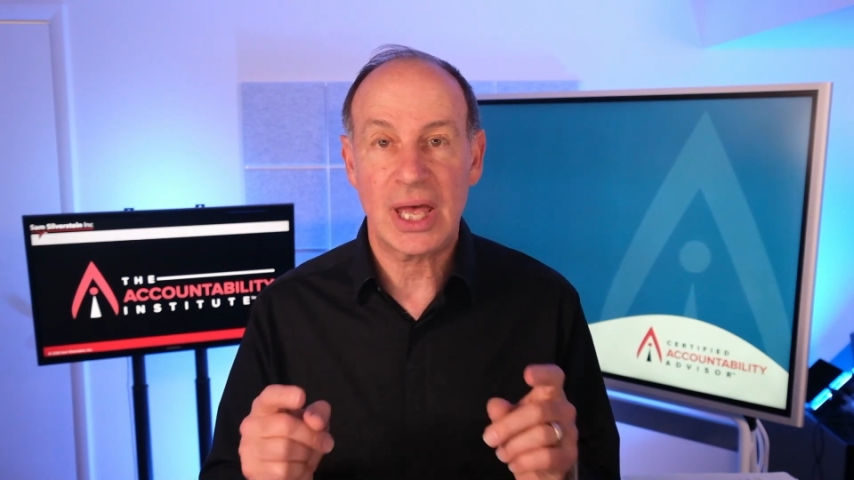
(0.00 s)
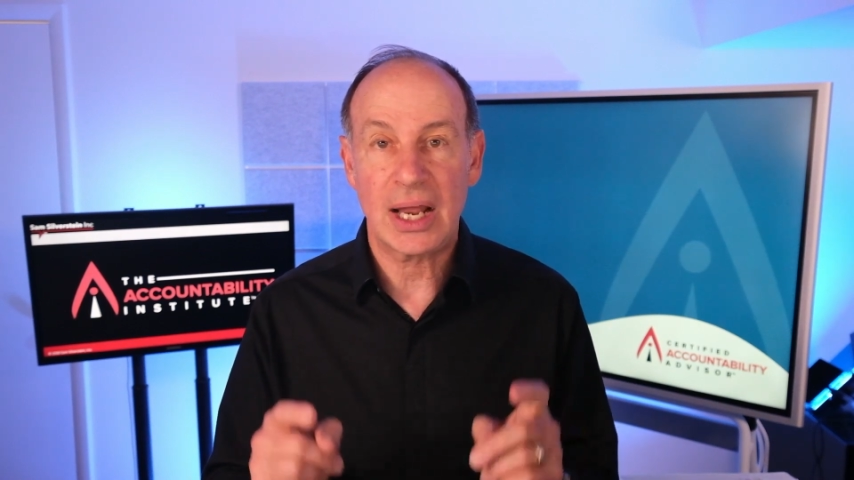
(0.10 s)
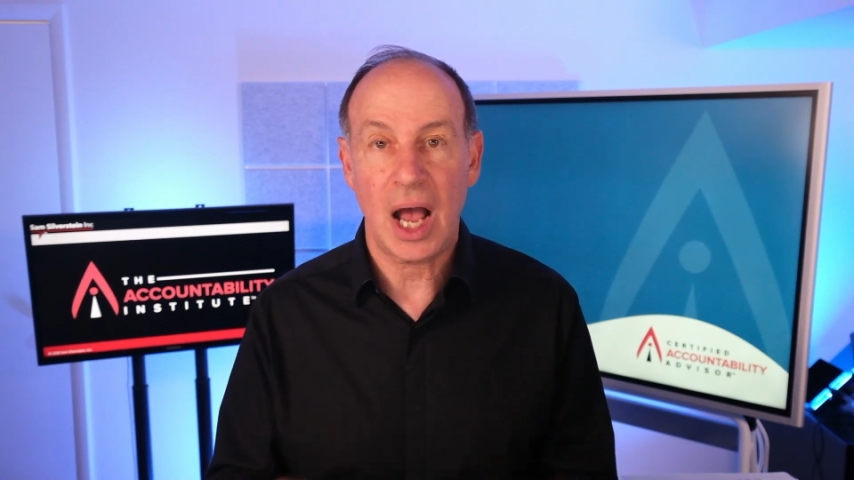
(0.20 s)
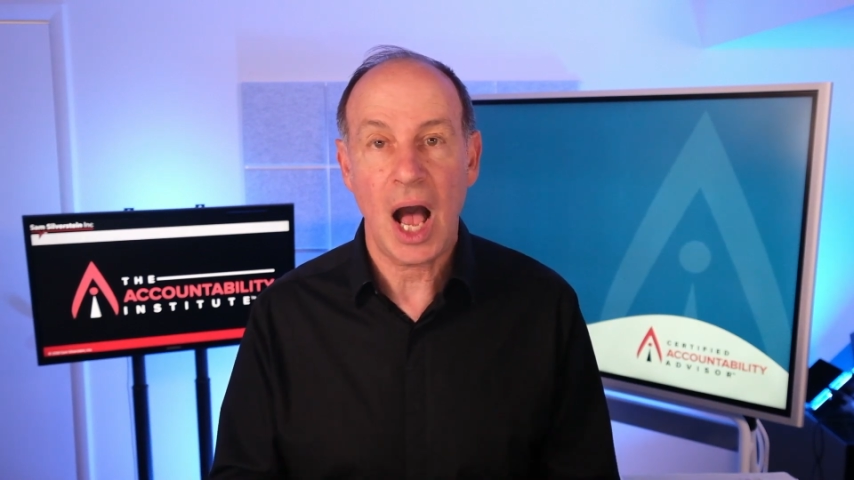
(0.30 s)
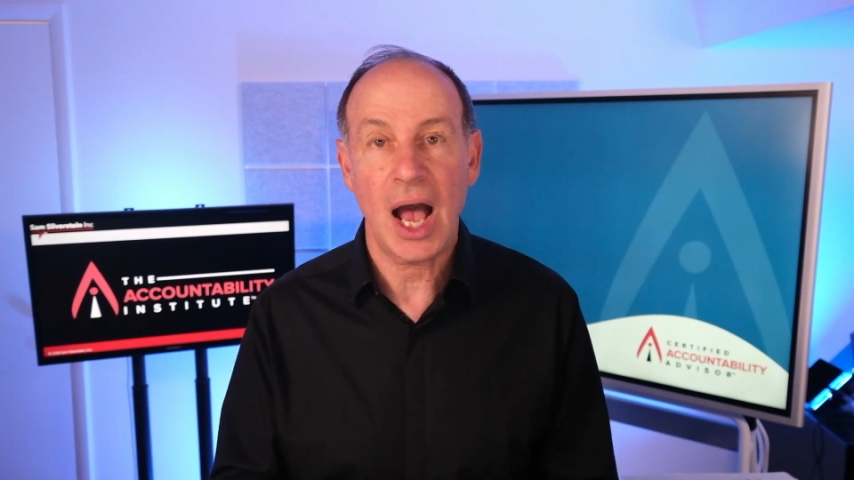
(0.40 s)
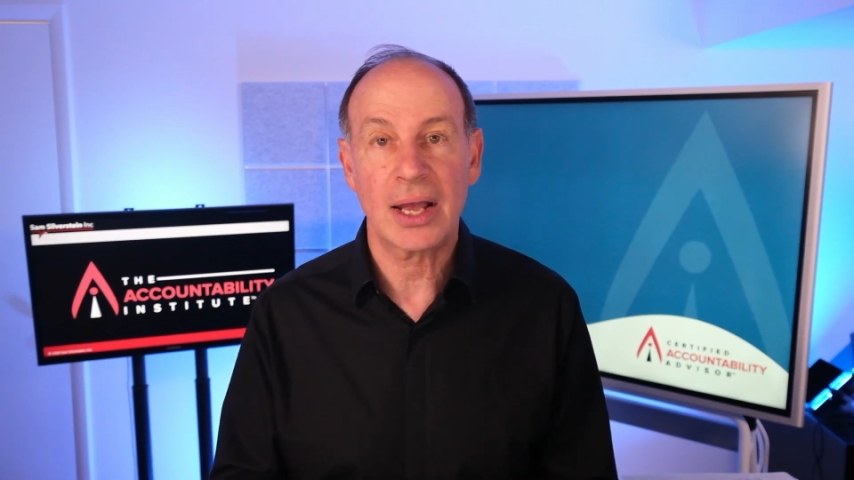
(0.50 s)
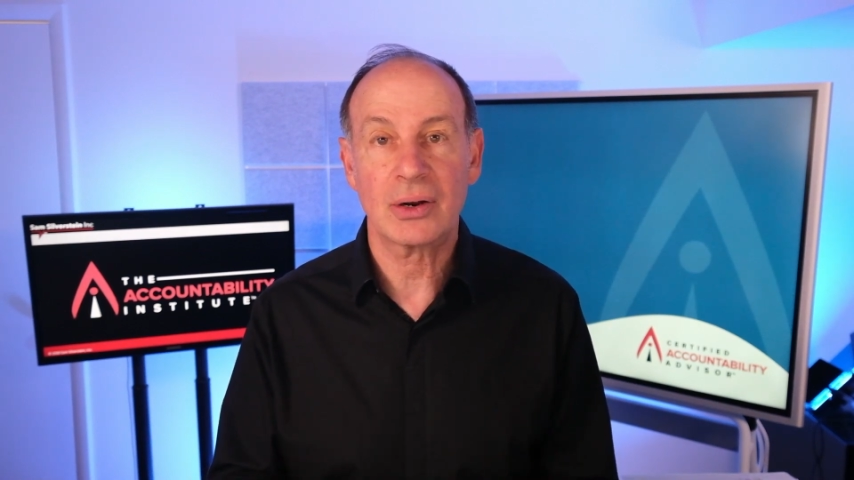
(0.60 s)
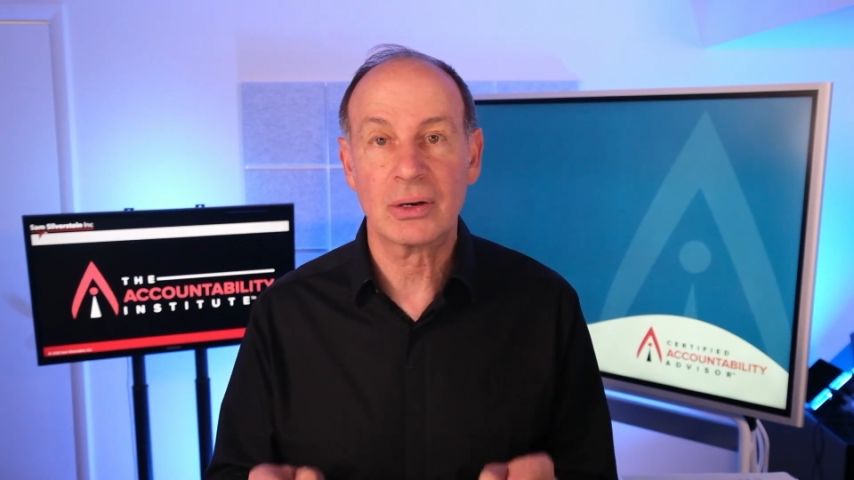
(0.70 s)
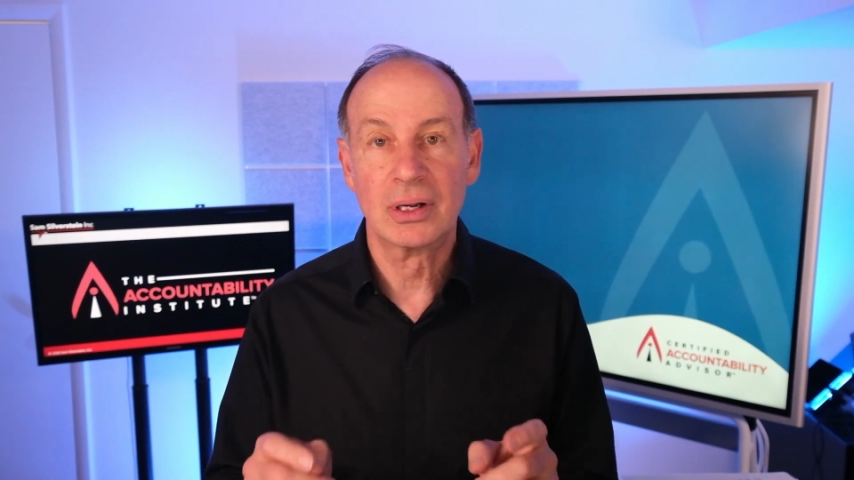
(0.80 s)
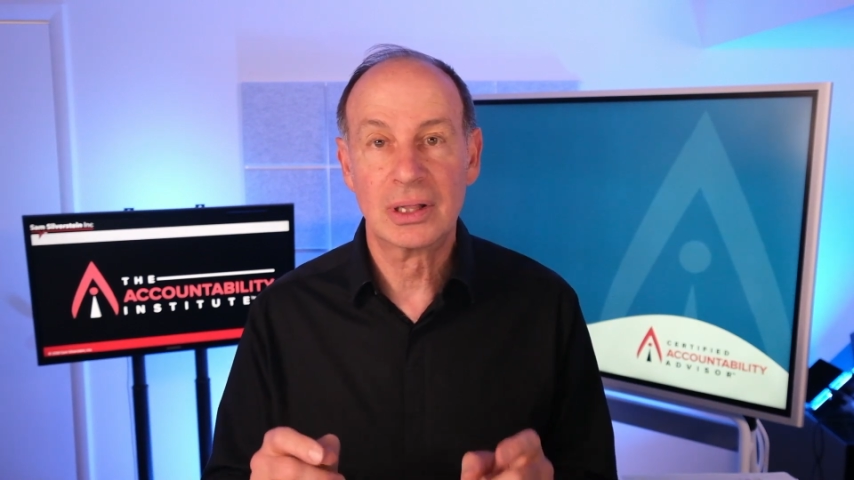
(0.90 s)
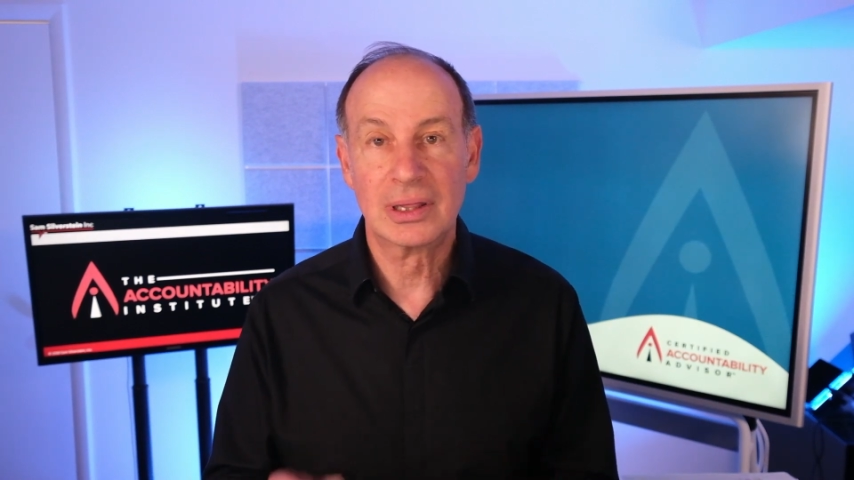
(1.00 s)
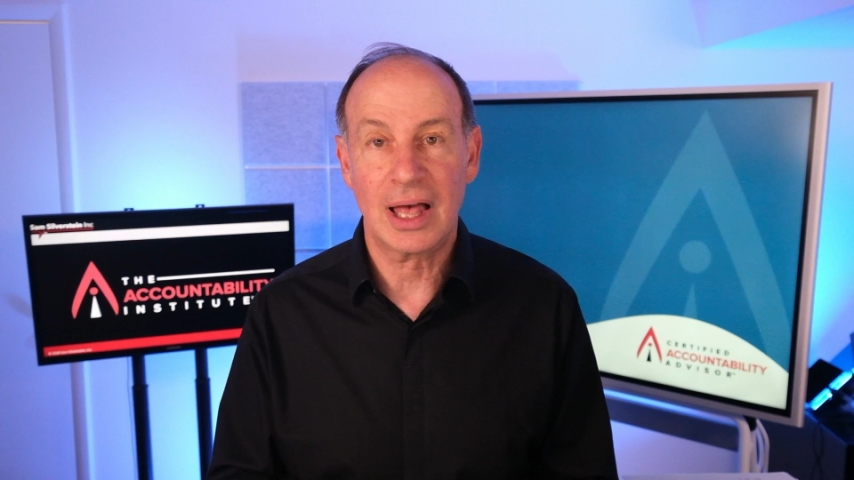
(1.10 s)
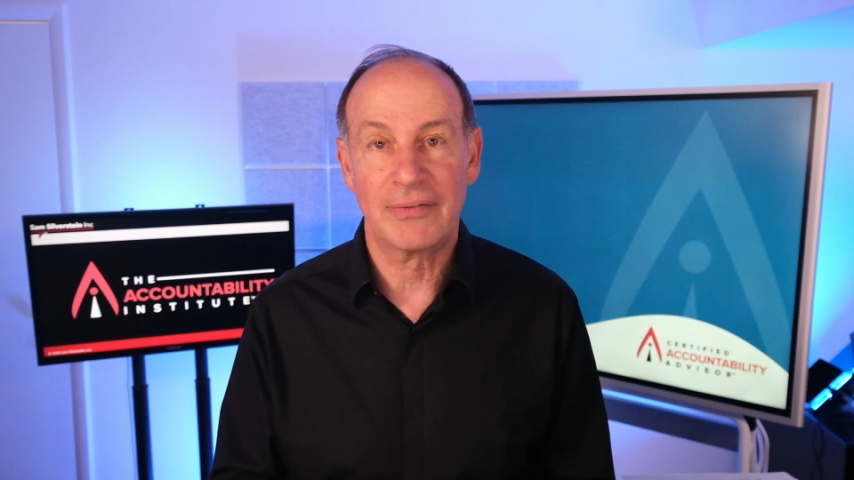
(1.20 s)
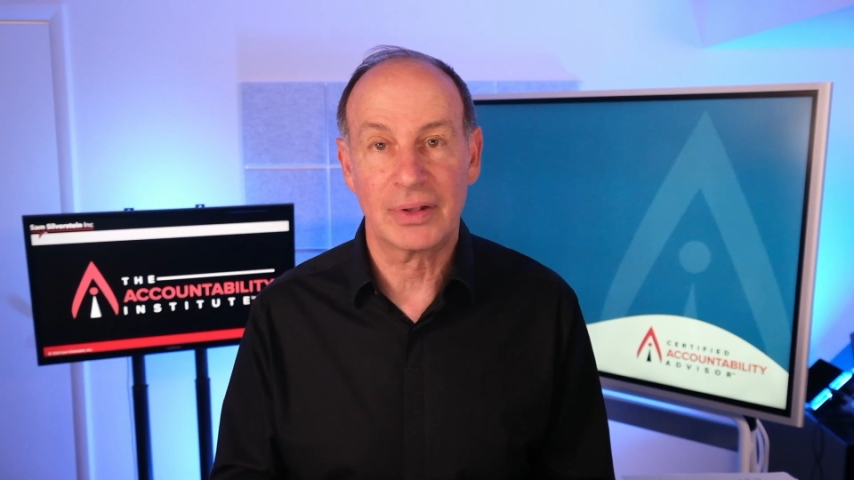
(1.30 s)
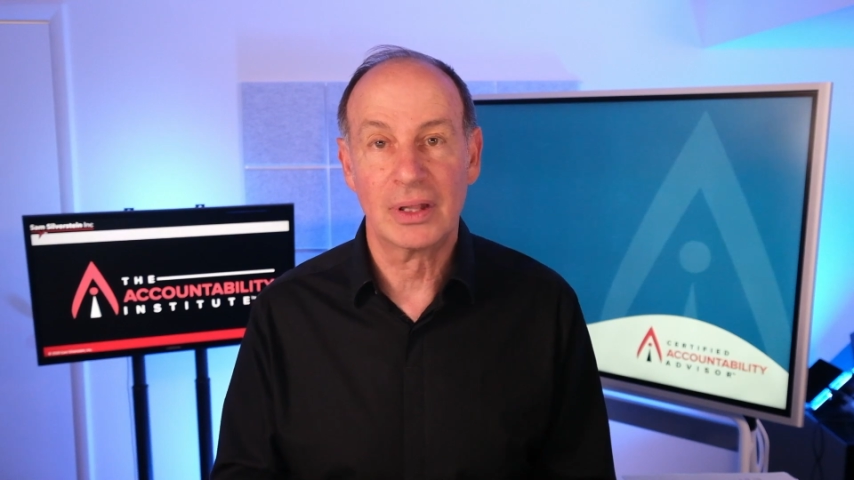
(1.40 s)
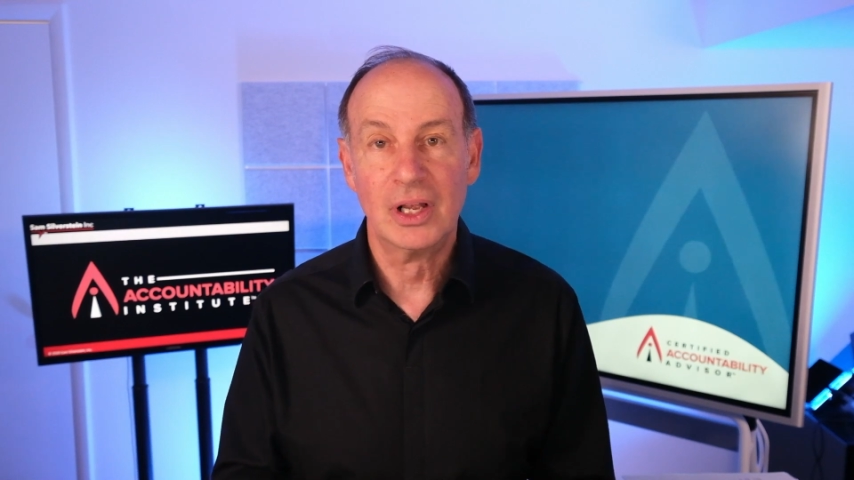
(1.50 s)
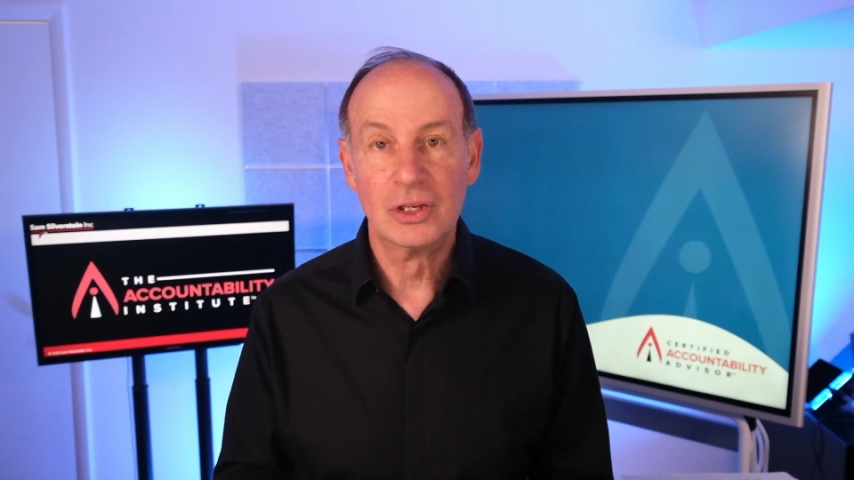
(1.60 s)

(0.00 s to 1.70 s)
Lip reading: at a higher level.